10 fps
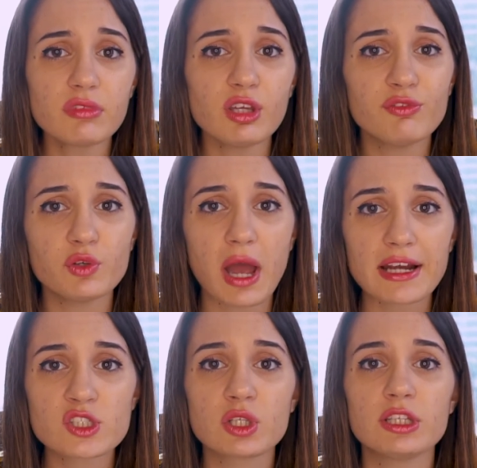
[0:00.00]
if you
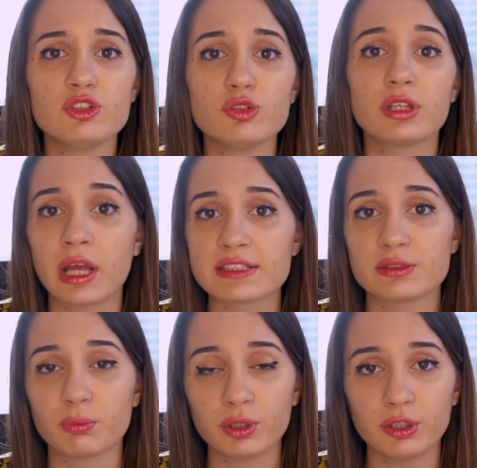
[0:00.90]
actually do the
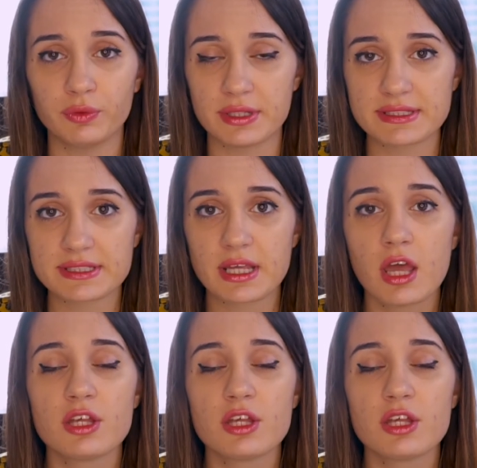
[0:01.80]
custom clearance.